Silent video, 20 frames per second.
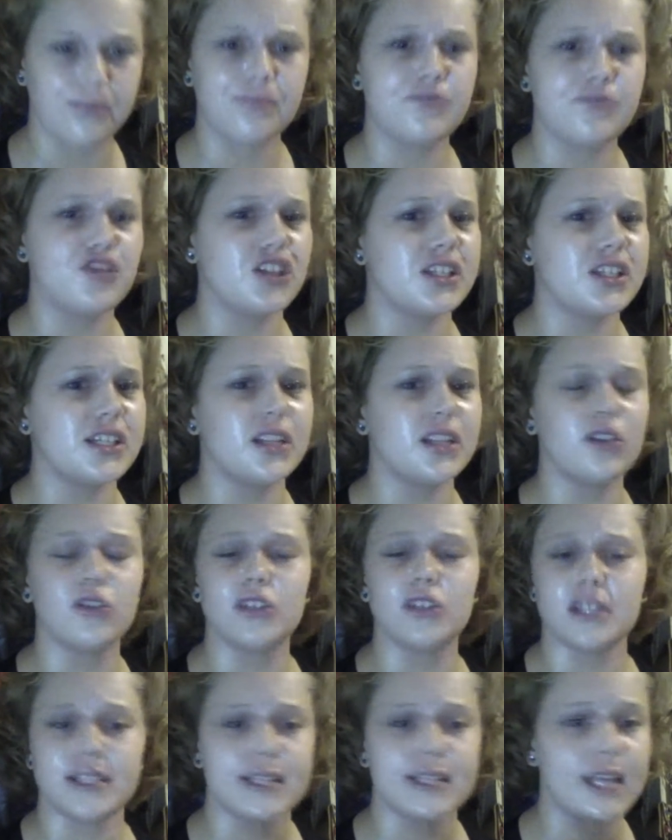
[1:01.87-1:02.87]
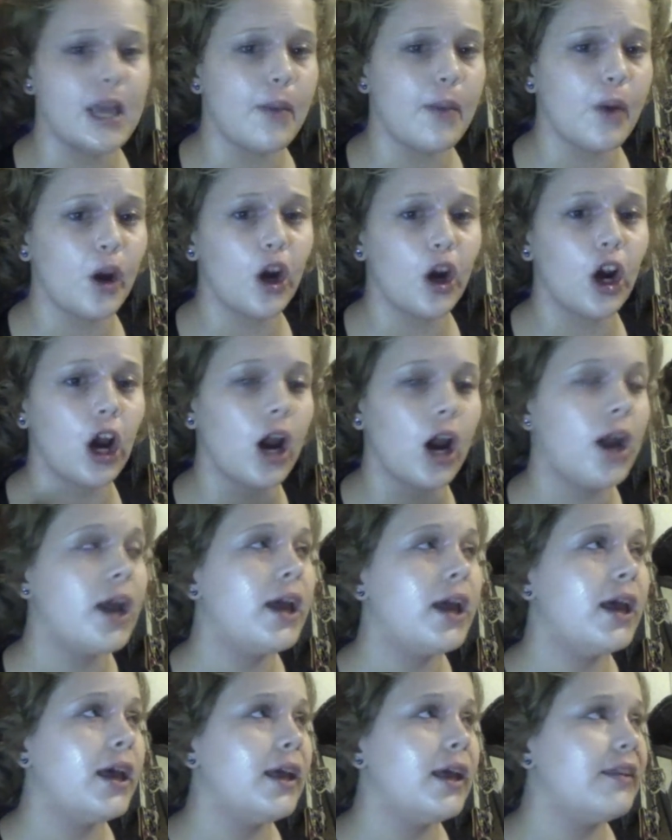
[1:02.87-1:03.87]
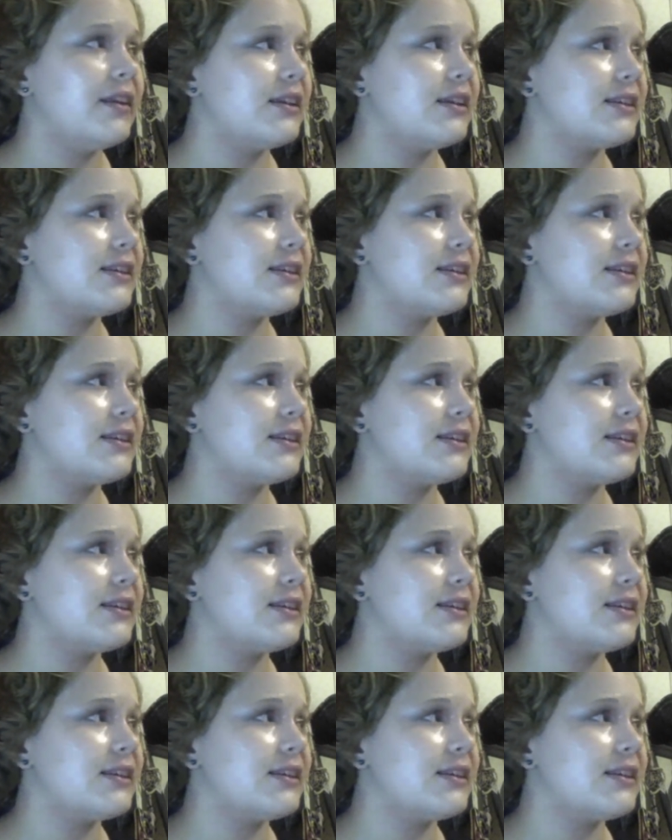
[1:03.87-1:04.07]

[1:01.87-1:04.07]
Just a little disclaimer, this